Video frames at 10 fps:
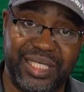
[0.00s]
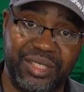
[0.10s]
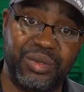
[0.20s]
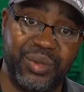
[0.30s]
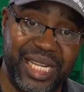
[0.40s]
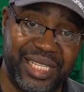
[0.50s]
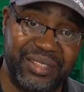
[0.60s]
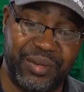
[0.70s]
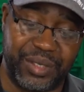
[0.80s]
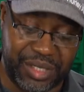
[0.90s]
It's a 3
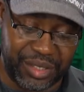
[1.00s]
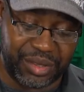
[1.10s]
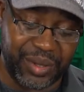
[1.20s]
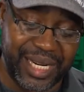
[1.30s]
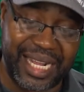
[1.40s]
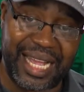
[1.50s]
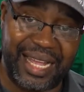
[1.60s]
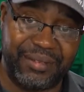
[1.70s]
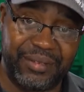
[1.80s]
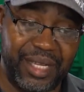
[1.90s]
inch versus a
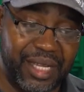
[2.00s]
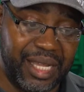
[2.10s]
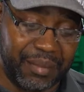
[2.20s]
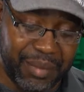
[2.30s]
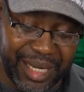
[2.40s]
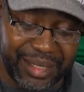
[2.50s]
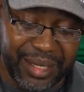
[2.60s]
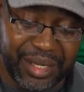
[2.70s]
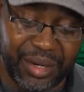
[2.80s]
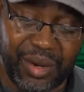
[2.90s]
3.5,
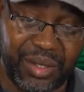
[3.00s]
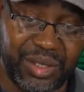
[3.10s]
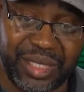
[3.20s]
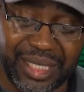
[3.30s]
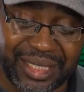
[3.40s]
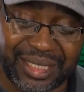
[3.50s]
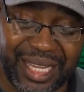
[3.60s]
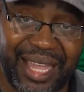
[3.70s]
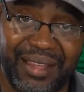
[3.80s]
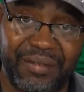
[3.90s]
but you're also gonna
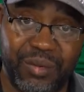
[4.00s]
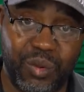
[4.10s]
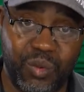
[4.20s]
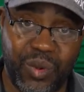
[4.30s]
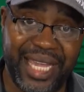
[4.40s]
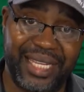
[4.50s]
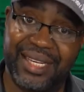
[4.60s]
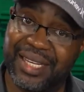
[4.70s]
save weight.